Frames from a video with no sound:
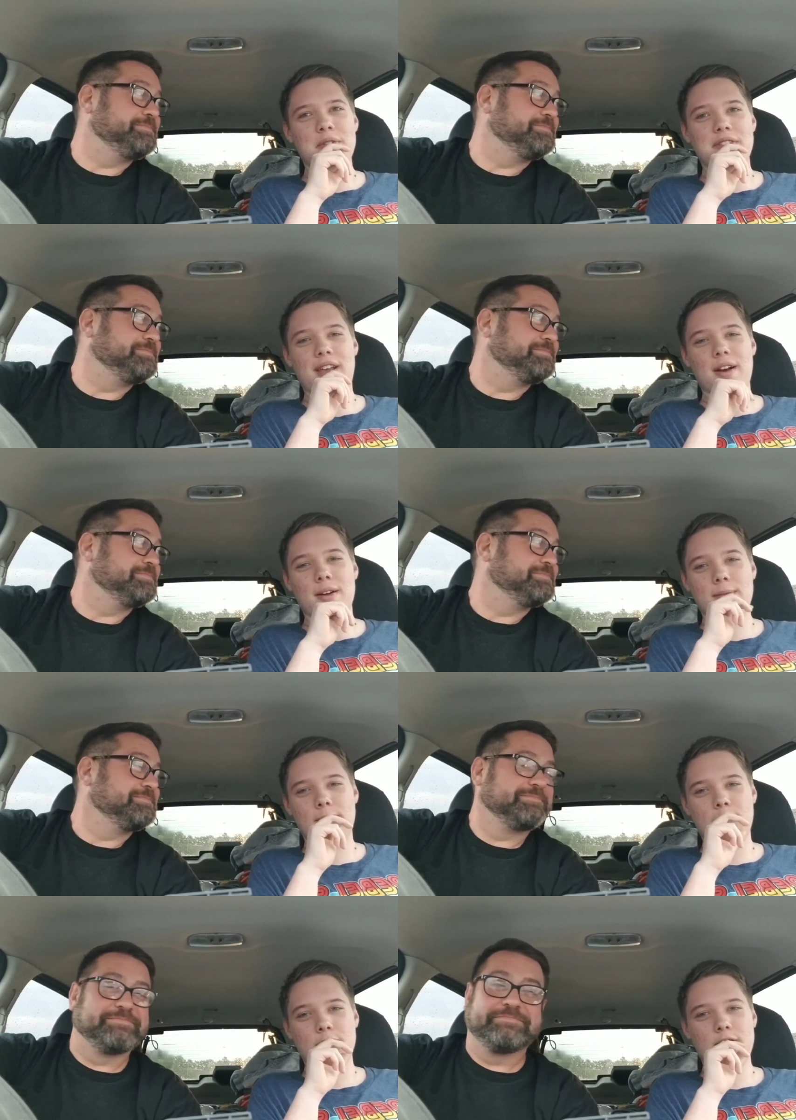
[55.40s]
Speaker 1: was there
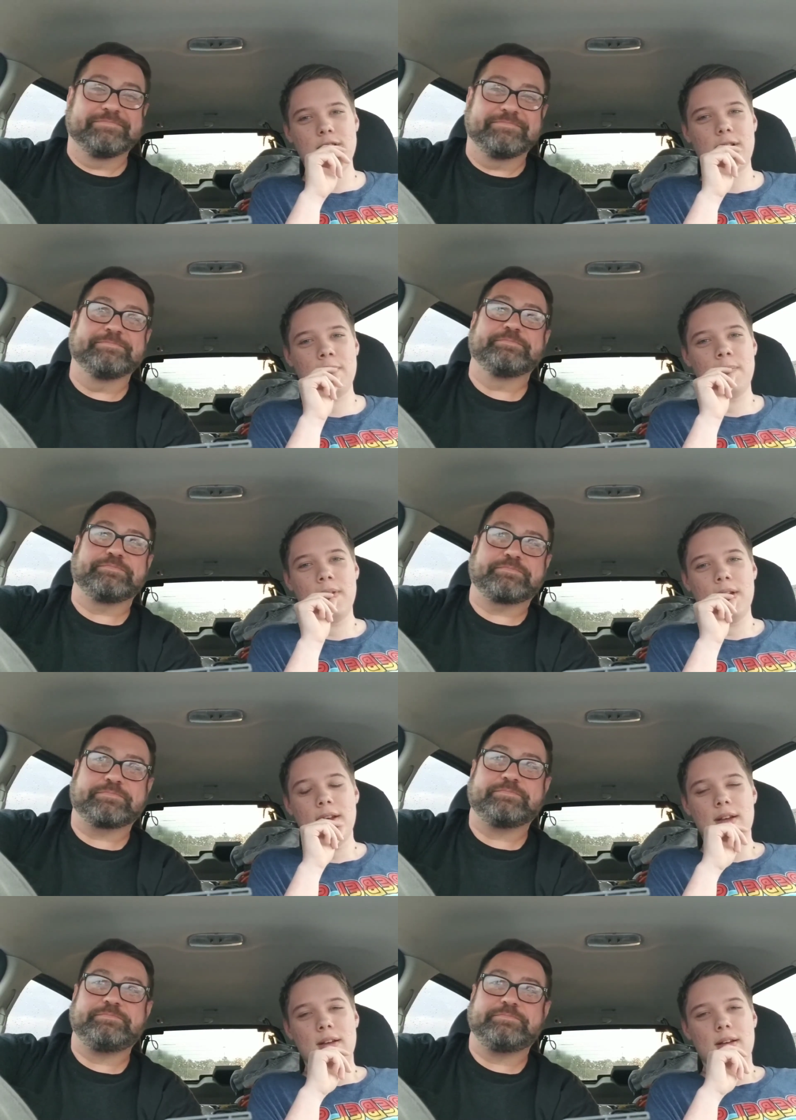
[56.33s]
for sure.
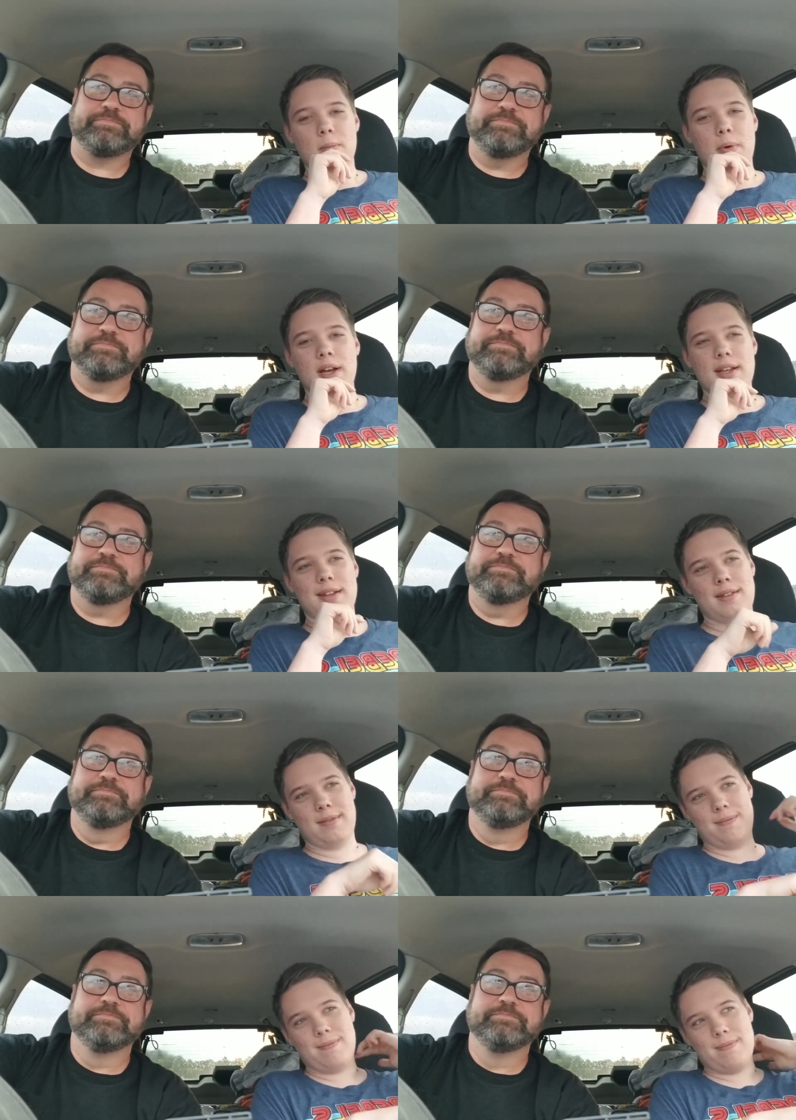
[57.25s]
But
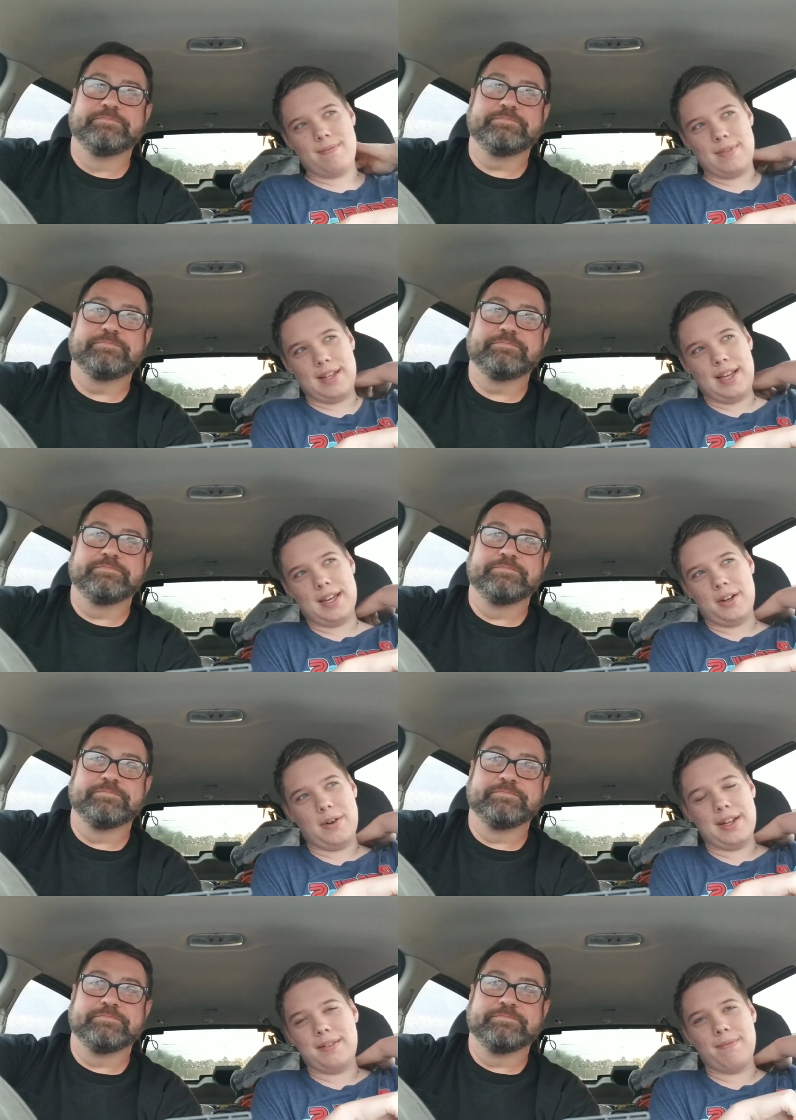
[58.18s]
yeah,
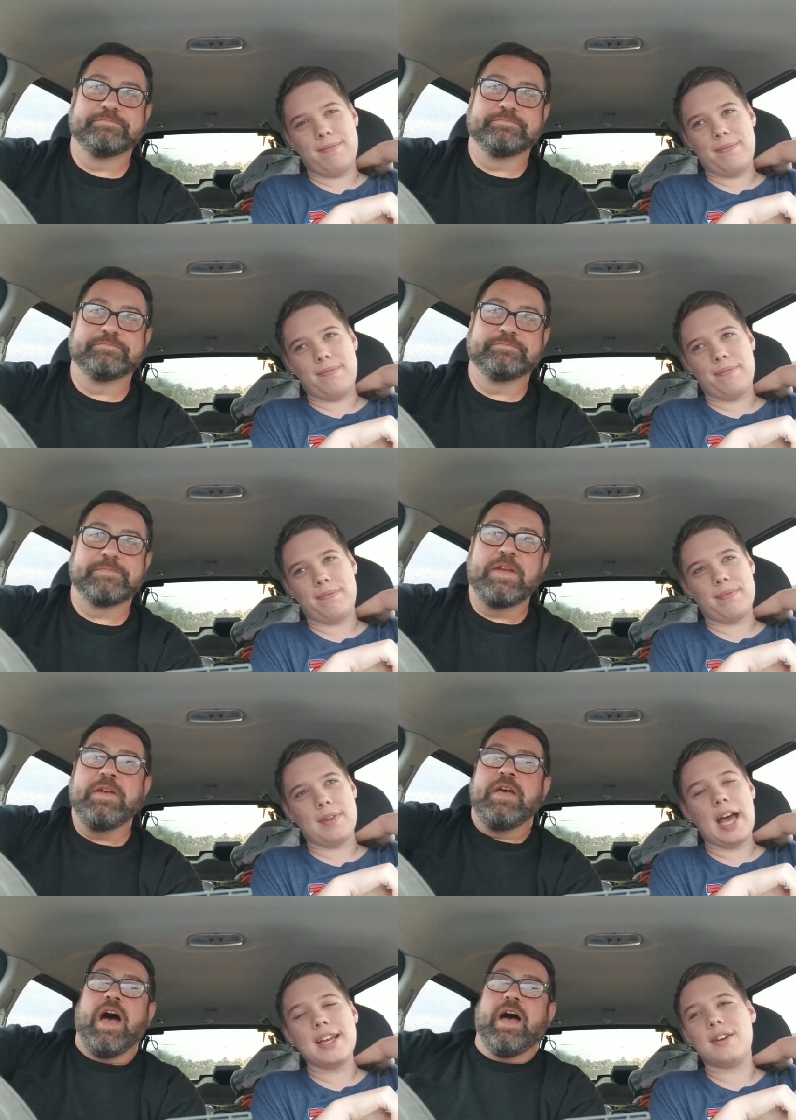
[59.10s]
no, I
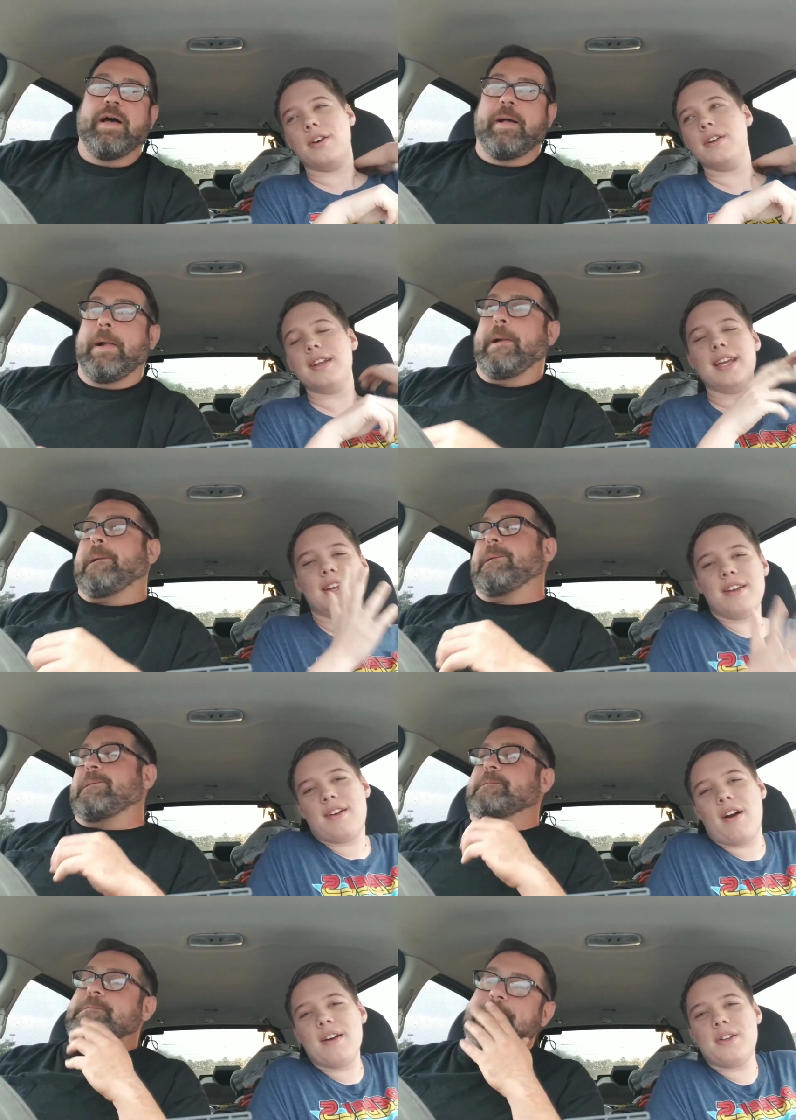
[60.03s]
I couldn't get into
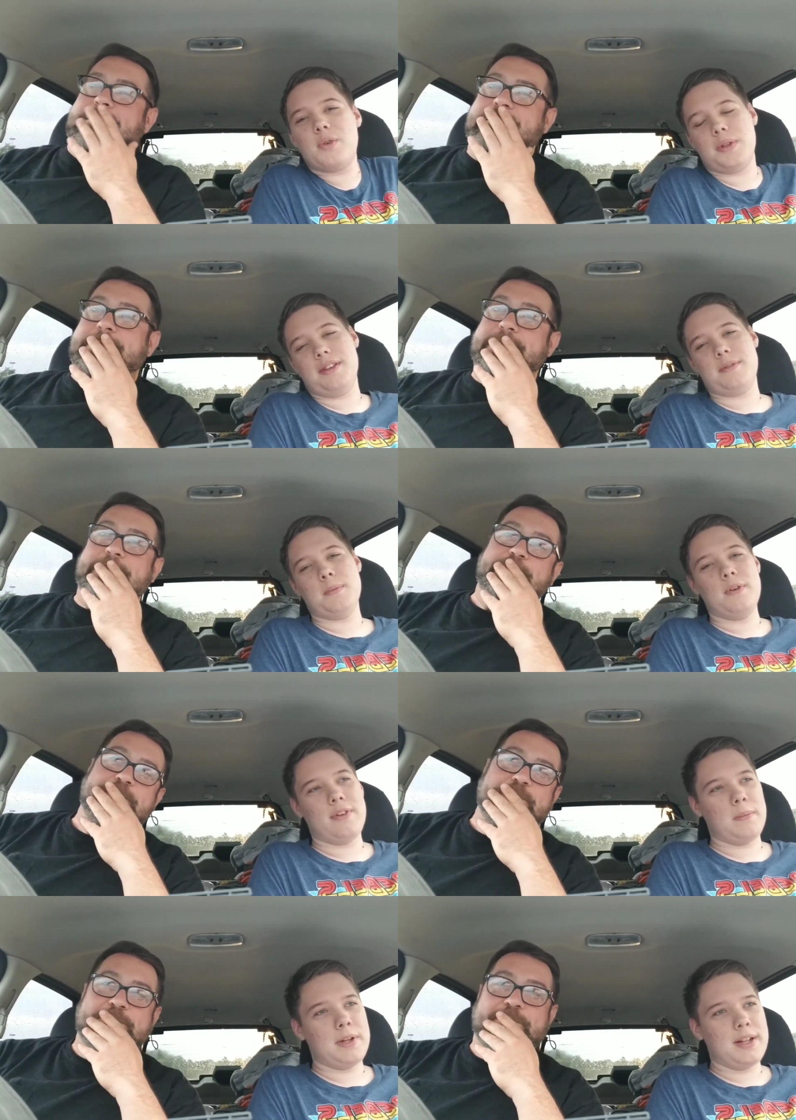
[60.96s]
Carnage with this
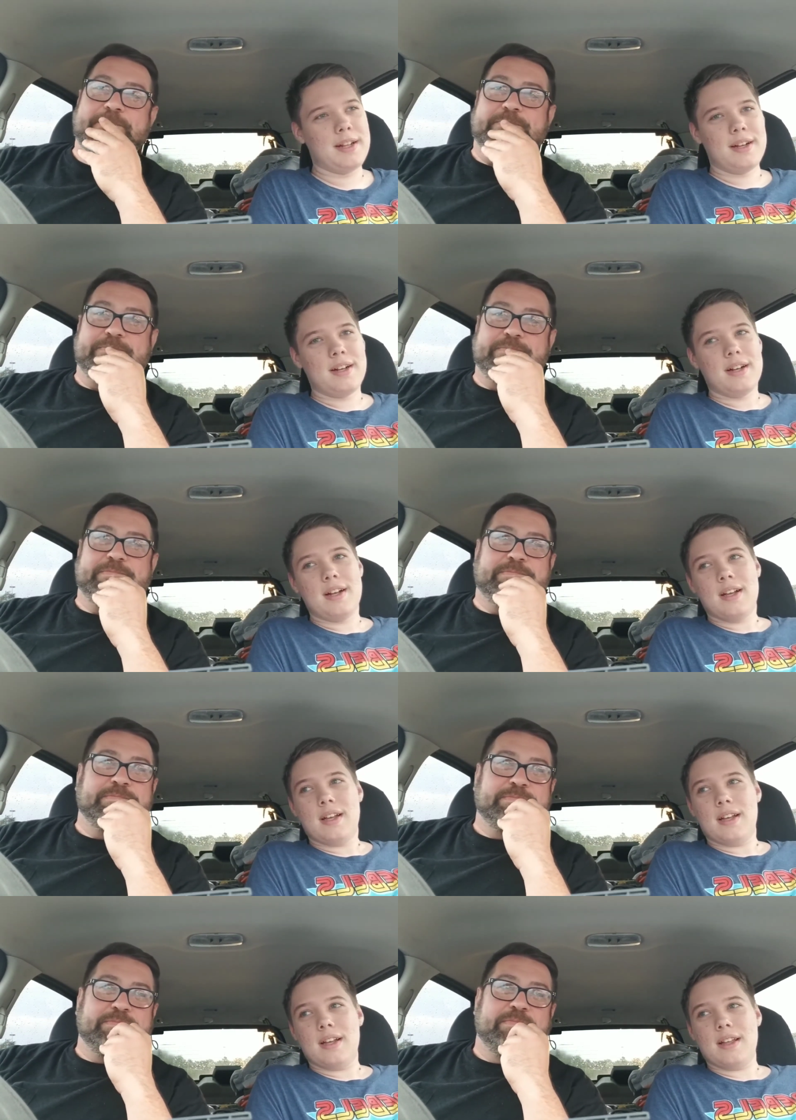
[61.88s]
movie, but
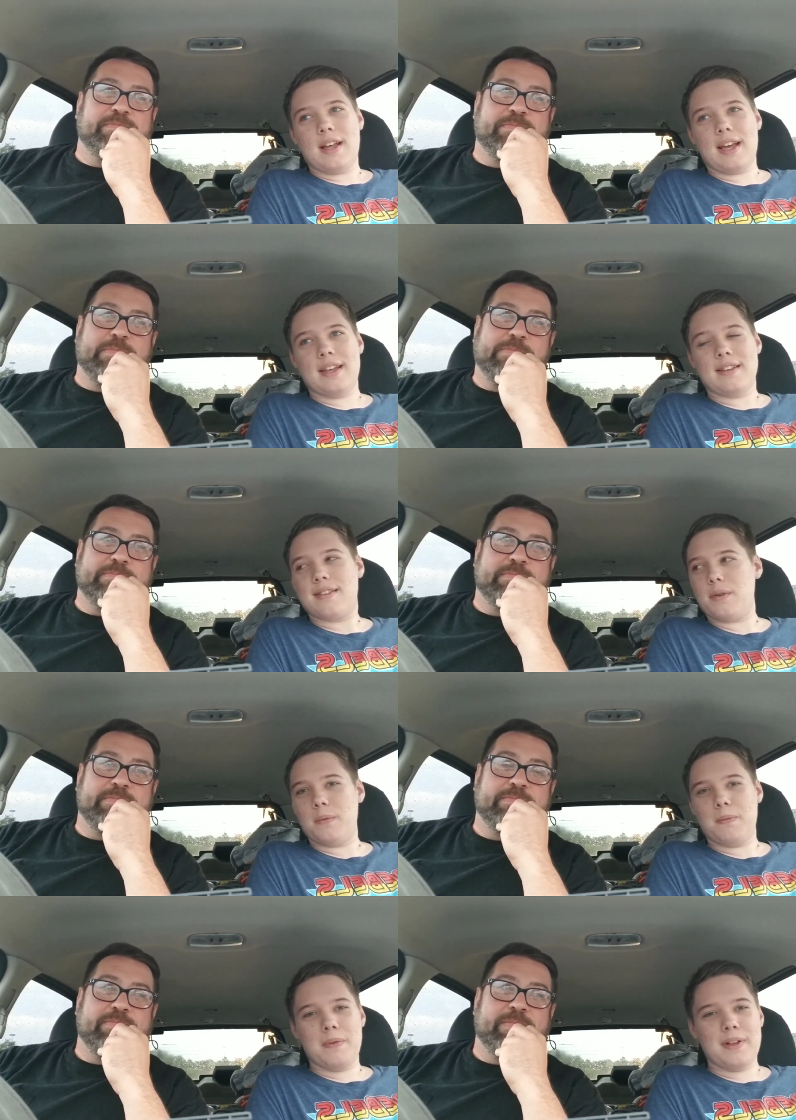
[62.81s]
I so